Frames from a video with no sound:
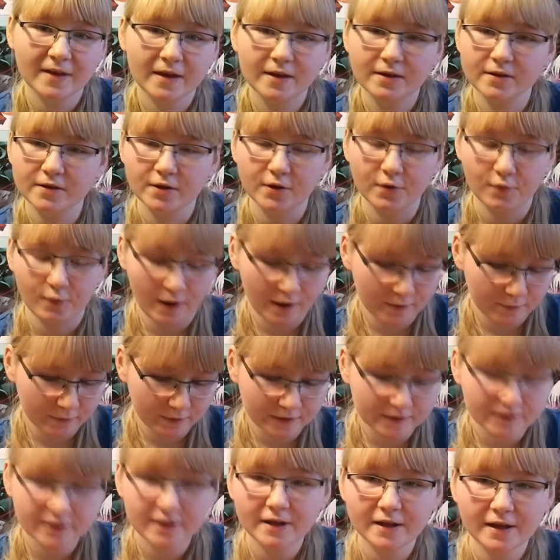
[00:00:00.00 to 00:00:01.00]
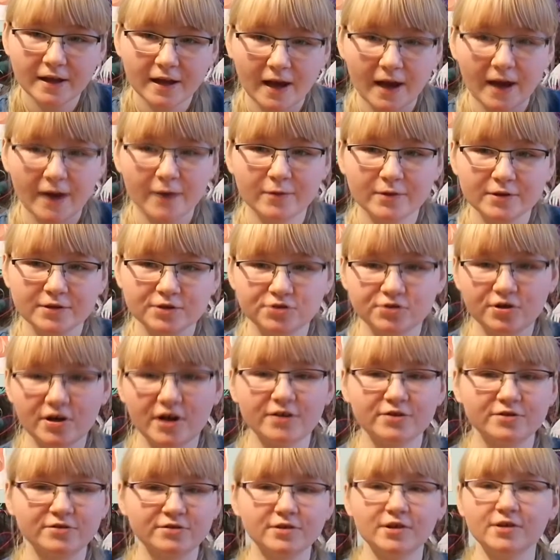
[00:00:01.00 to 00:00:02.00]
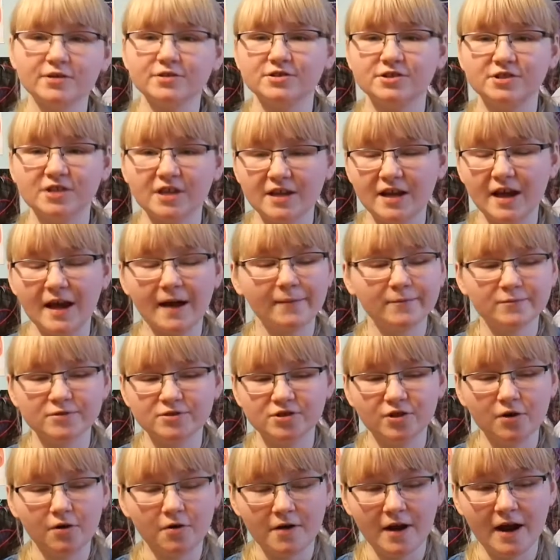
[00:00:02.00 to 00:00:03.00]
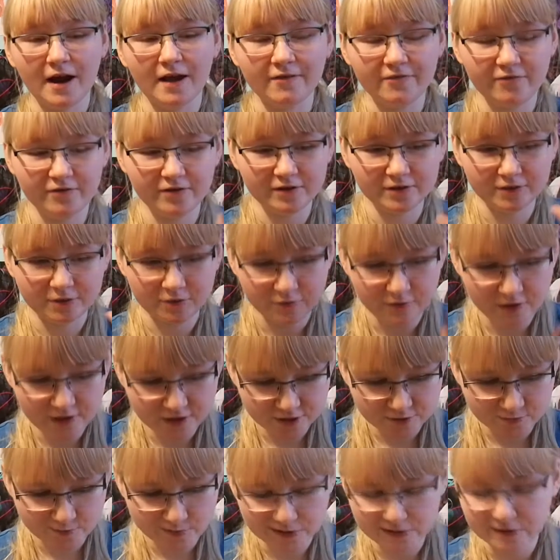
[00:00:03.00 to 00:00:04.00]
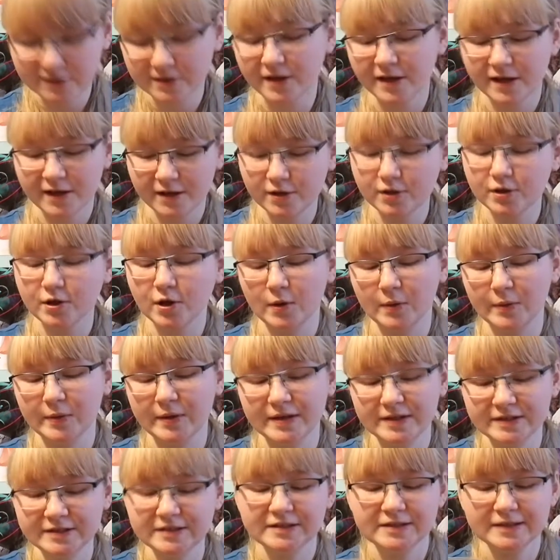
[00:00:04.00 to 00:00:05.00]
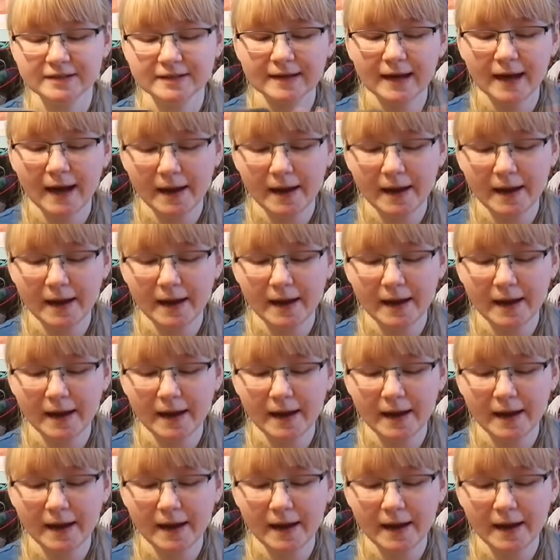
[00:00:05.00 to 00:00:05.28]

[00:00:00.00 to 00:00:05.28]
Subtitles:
No, I will try to not say, I'm sorry, I feel cringe, but you know, it's,